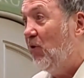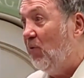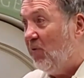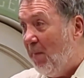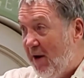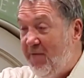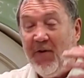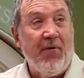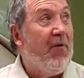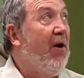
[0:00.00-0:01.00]
This was money
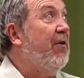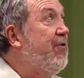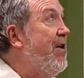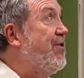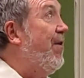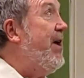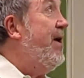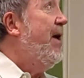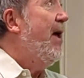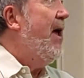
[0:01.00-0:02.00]
for the royal treasury.